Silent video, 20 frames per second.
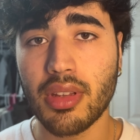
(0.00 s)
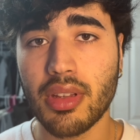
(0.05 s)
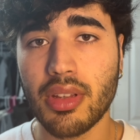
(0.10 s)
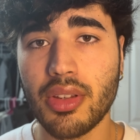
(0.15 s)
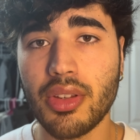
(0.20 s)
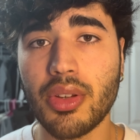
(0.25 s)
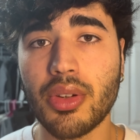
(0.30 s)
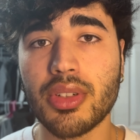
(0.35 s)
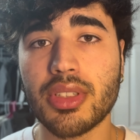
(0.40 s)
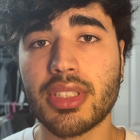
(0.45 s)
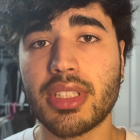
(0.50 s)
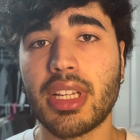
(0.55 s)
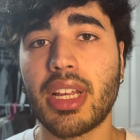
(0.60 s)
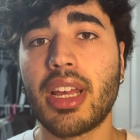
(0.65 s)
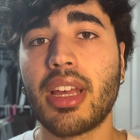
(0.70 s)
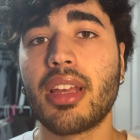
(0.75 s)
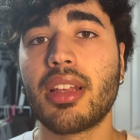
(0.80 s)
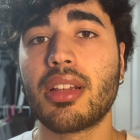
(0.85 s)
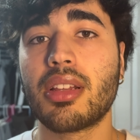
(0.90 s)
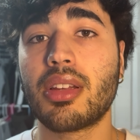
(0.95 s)
your
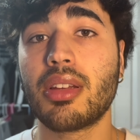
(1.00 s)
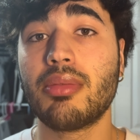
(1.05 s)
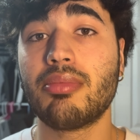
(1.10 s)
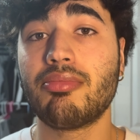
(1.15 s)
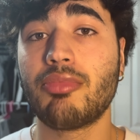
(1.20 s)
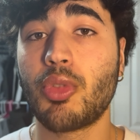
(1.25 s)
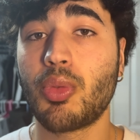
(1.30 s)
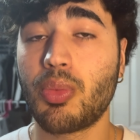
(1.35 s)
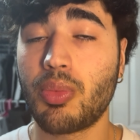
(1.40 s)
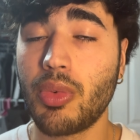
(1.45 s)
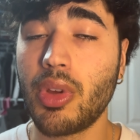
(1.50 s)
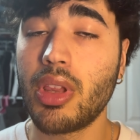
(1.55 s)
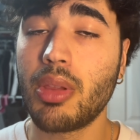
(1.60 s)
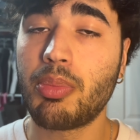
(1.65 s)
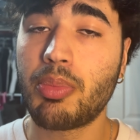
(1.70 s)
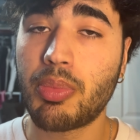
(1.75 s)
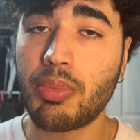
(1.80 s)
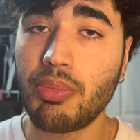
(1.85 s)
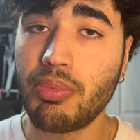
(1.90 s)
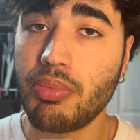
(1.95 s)
site will
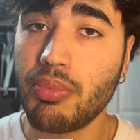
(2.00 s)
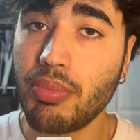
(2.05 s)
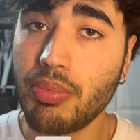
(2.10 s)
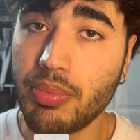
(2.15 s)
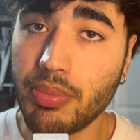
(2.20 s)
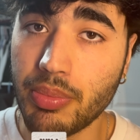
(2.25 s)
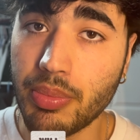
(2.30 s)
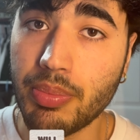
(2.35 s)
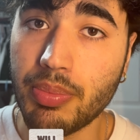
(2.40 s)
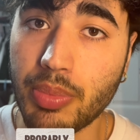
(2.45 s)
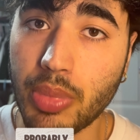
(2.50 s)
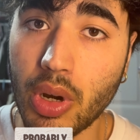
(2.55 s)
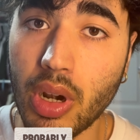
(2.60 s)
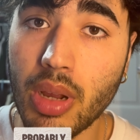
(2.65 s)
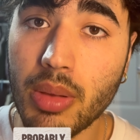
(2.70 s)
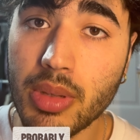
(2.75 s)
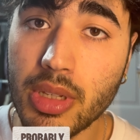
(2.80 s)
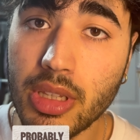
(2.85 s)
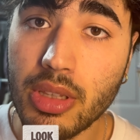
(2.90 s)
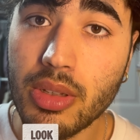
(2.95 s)

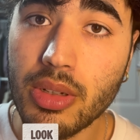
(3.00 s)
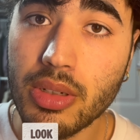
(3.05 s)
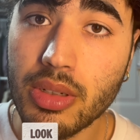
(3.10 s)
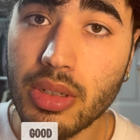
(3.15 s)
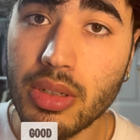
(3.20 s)
probably look